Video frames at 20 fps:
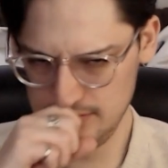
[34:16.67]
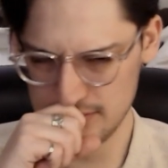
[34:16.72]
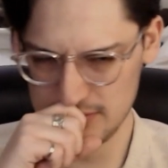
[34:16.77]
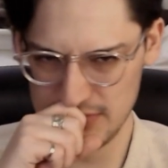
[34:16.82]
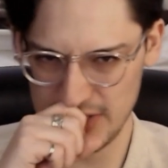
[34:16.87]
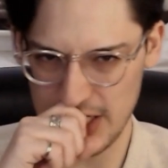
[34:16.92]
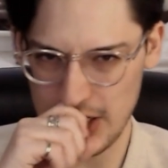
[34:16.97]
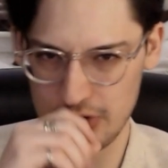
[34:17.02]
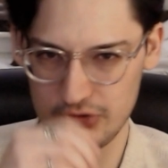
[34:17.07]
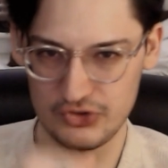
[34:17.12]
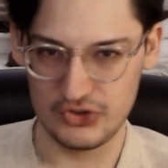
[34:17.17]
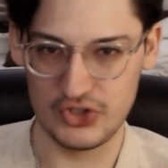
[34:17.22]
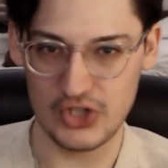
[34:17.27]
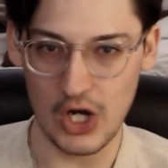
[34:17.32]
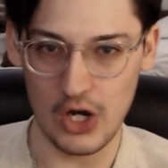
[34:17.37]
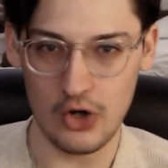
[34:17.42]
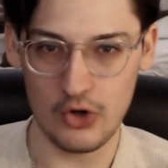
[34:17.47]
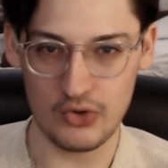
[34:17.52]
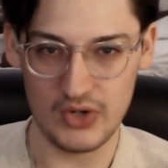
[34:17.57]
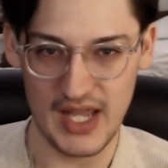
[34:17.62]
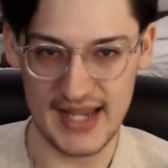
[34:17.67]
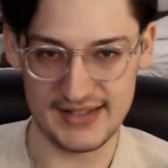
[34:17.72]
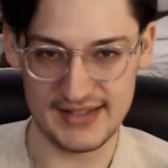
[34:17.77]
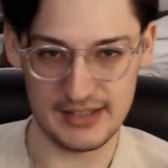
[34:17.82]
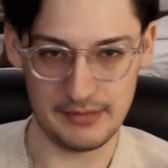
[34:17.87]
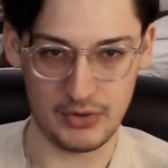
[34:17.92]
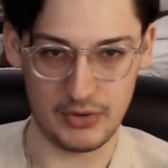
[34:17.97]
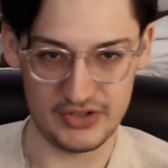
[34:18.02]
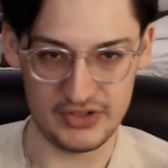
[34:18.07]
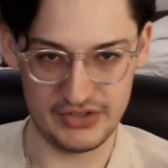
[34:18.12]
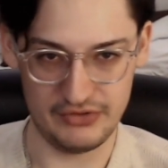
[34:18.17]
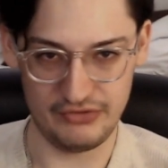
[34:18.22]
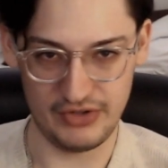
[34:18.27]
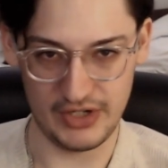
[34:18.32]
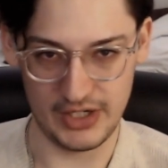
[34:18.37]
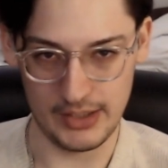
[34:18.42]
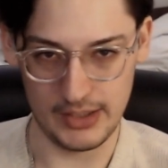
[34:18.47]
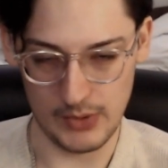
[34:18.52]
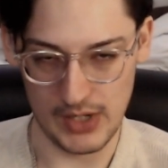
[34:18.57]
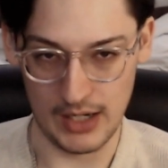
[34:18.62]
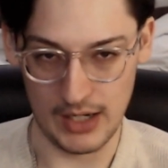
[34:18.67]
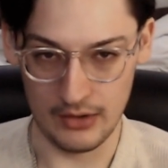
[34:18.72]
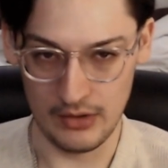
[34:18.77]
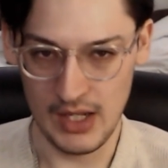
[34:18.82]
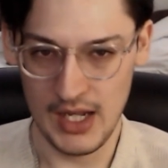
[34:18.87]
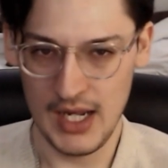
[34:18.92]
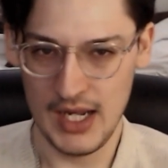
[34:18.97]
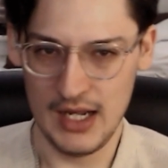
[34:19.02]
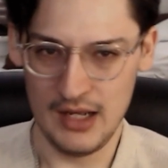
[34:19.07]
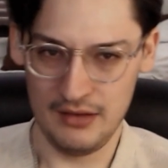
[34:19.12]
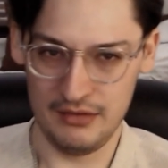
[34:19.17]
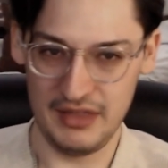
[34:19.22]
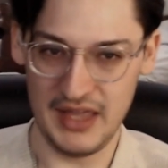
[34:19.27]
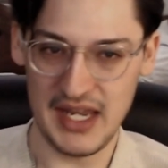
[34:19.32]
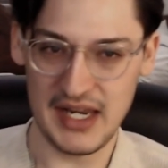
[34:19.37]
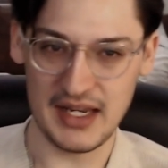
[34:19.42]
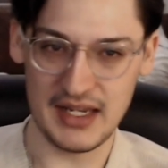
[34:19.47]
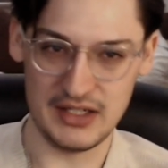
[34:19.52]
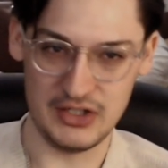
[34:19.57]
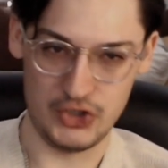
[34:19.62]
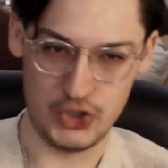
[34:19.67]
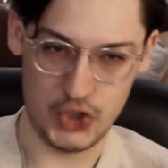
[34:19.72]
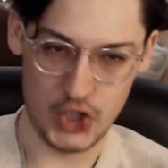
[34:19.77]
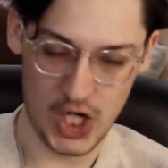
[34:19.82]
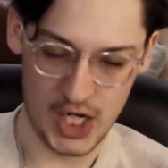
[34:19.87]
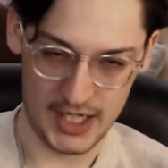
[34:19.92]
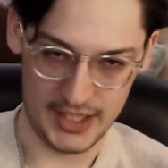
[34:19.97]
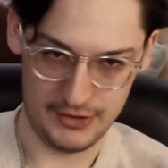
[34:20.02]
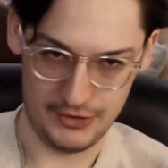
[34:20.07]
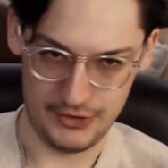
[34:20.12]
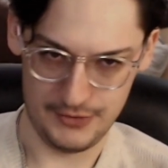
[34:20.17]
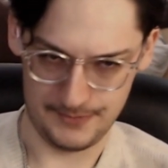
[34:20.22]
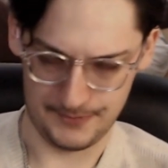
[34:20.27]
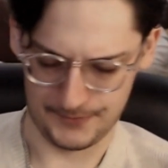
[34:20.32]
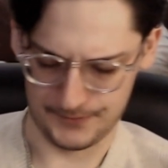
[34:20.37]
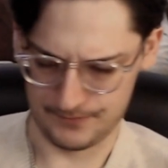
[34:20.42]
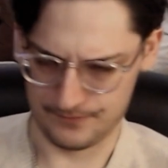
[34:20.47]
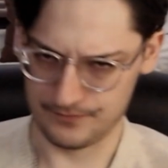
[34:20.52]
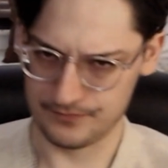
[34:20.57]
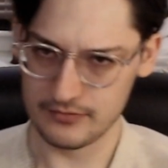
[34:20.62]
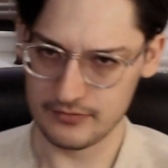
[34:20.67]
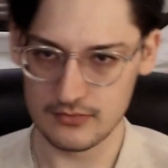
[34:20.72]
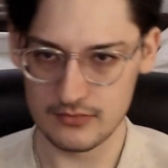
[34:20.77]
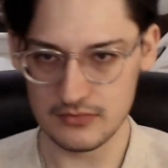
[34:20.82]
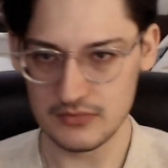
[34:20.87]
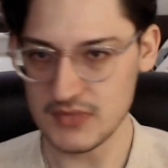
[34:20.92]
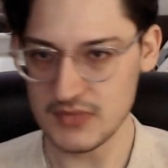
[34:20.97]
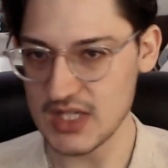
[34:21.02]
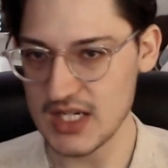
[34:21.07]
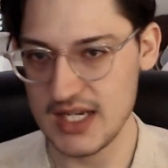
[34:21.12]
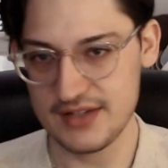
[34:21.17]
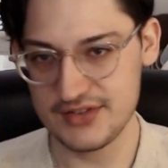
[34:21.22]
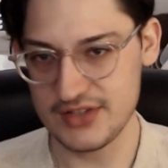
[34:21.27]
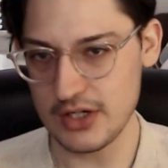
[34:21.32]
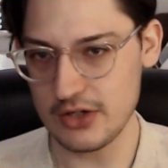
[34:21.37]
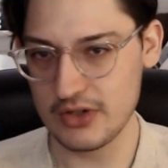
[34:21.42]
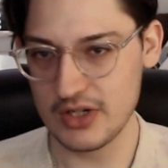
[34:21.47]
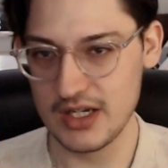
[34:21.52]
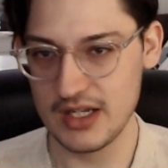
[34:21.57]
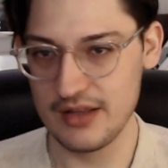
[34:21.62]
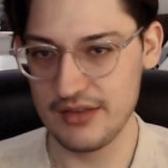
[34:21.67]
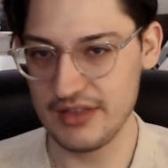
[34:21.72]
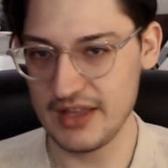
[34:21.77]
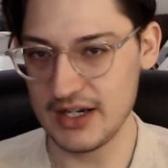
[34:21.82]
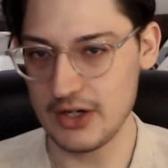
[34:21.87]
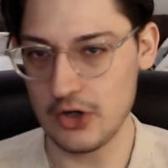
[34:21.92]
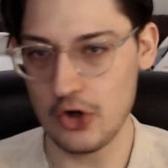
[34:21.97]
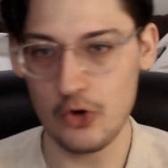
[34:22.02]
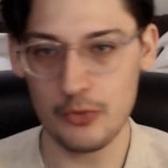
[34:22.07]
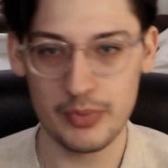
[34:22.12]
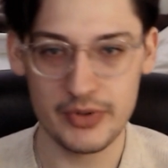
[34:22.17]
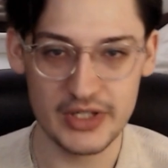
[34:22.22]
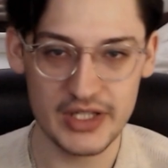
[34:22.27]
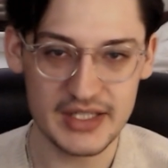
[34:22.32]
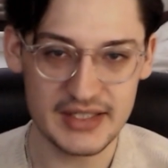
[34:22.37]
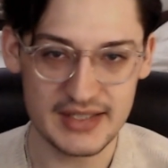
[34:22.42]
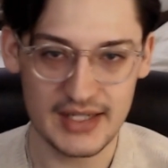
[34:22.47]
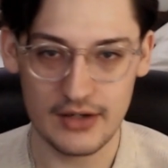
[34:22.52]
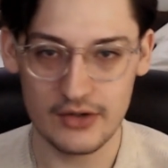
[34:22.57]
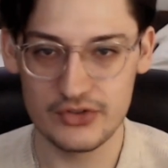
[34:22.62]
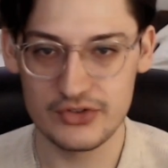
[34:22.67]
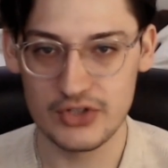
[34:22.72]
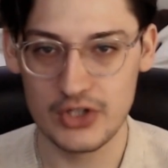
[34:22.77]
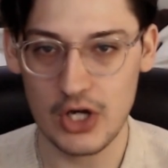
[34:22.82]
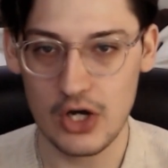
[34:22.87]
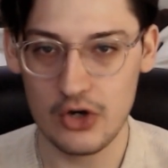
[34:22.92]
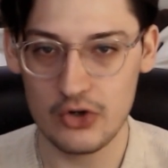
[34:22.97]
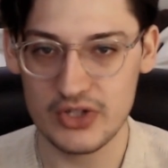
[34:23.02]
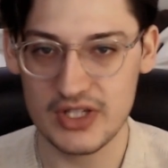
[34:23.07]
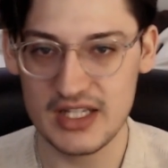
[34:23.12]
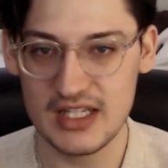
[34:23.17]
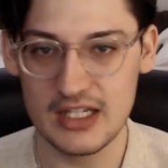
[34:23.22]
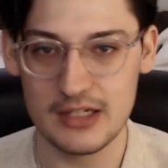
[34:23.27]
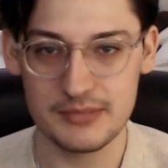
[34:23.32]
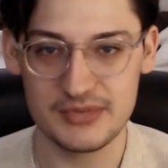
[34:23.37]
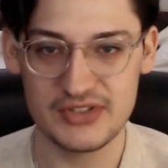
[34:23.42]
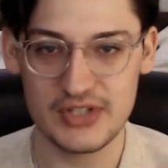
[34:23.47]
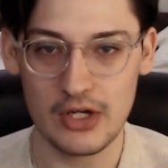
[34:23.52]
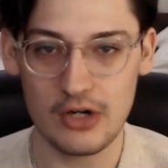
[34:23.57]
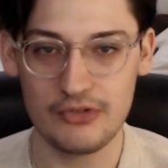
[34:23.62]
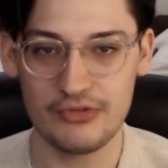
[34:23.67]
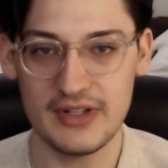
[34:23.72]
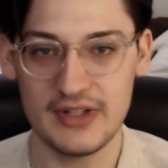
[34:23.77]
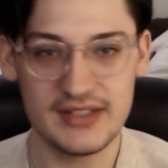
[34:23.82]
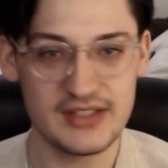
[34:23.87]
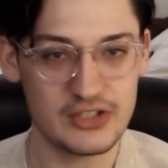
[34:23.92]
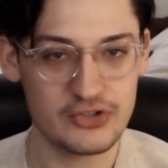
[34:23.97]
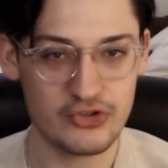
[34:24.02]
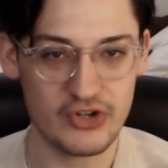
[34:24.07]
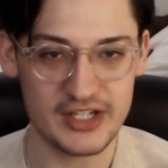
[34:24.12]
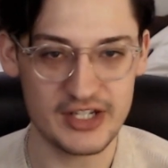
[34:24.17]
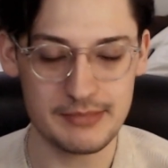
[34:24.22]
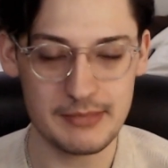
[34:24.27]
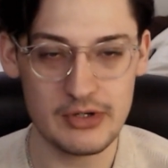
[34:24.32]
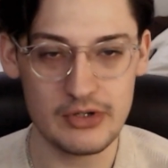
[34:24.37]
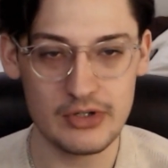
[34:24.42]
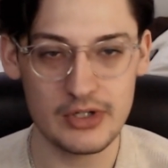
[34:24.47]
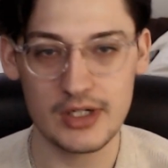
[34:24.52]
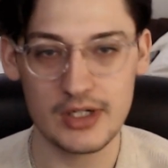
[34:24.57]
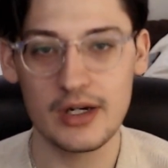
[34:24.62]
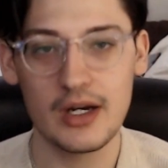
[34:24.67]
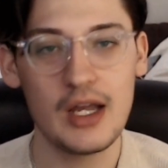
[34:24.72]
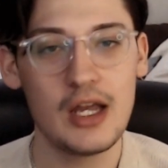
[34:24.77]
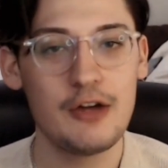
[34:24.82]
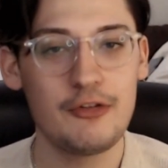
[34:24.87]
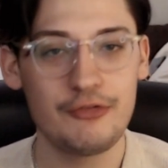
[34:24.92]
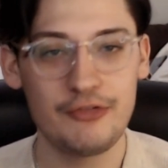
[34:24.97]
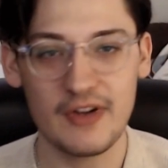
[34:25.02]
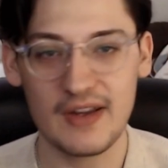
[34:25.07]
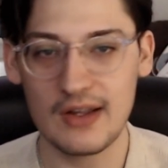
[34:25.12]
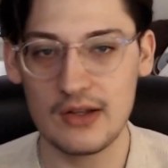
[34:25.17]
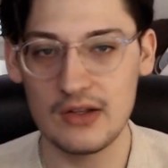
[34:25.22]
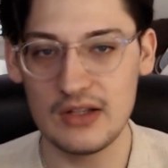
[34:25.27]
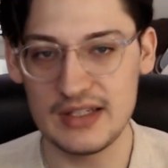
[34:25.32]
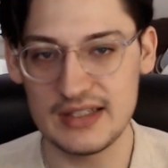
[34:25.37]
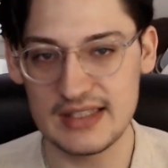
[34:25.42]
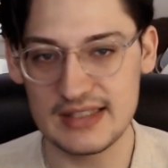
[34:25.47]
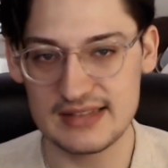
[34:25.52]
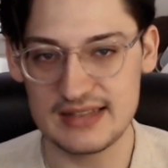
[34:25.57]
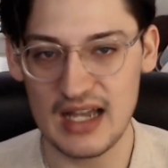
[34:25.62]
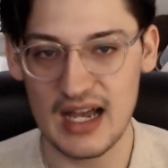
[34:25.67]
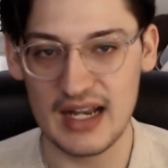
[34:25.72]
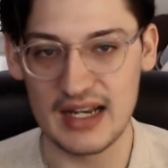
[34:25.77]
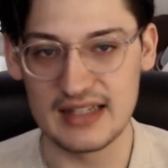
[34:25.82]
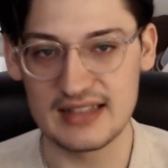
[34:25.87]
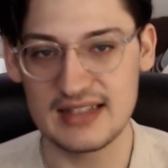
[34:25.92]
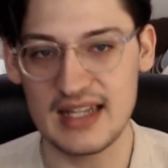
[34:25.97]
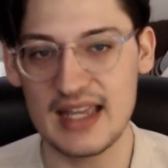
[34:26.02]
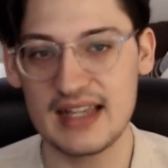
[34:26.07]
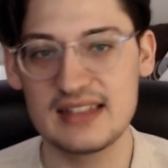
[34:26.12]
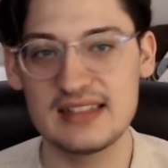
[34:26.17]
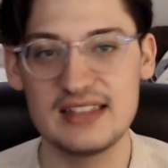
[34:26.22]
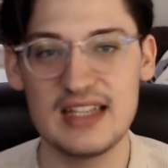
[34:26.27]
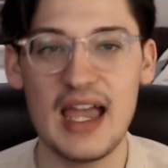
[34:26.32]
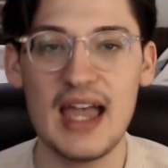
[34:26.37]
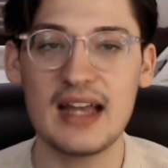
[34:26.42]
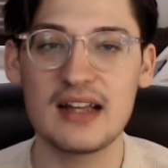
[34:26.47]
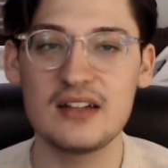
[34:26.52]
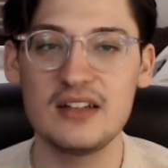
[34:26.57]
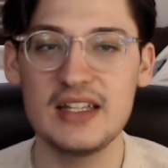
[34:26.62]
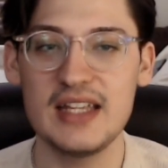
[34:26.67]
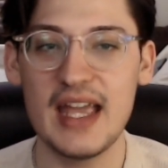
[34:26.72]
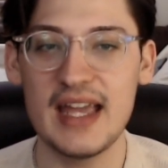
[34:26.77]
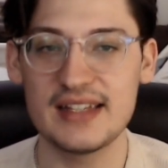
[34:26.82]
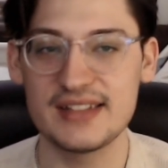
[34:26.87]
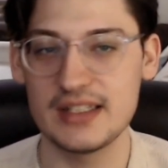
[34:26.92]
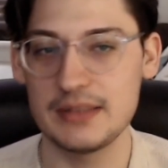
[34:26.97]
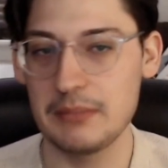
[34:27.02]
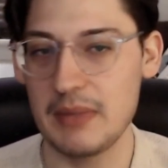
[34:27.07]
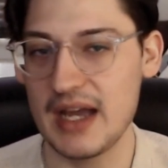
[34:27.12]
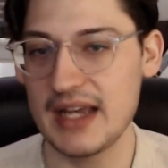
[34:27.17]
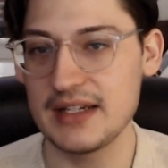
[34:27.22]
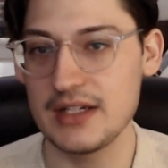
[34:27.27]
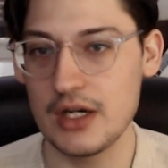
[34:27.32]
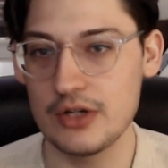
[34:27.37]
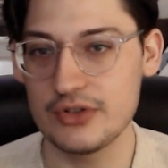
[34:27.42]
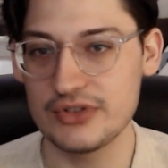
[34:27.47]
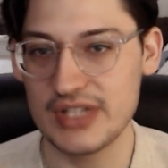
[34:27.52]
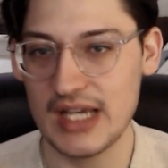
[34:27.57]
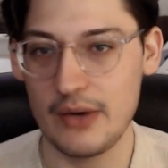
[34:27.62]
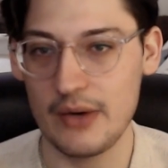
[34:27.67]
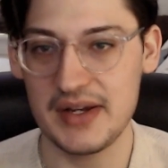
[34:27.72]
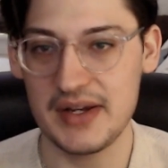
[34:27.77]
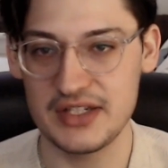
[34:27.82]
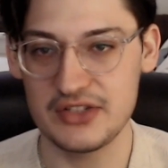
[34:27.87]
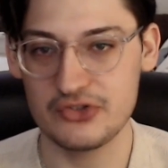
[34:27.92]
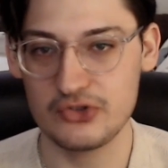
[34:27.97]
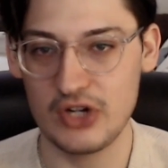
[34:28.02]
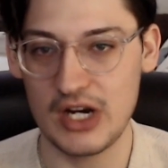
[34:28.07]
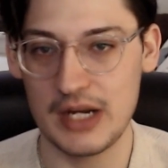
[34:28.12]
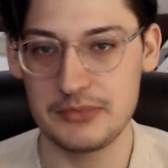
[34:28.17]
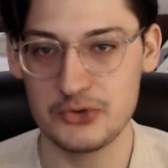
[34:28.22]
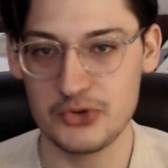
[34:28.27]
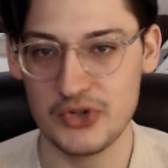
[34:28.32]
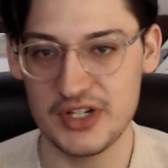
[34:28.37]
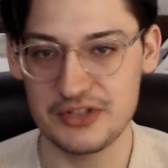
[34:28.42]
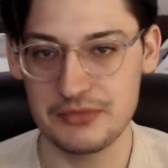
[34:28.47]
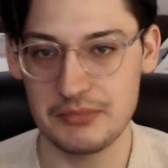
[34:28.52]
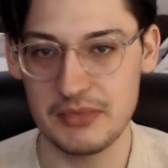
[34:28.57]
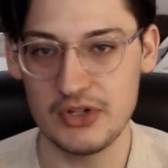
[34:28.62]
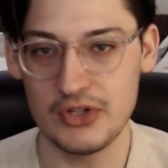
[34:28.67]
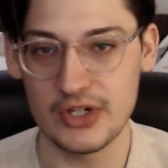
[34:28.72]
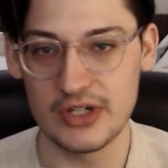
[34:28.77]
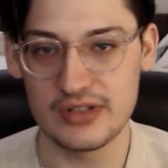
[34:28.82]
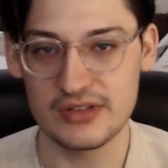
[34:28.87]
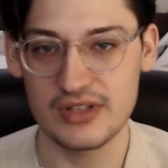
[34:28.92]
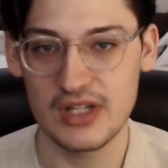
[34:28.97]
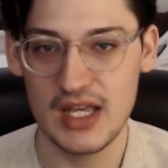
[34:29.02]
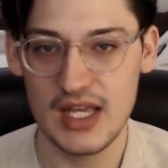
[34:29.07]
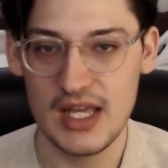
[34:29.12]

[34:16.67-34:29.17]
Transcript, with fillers: knows Gon as a person very well they can judge. Hisoka then openly tells Gon he himself is a transmuter, fickle, and dishonest, exactly as in my notes how I describe transmuters.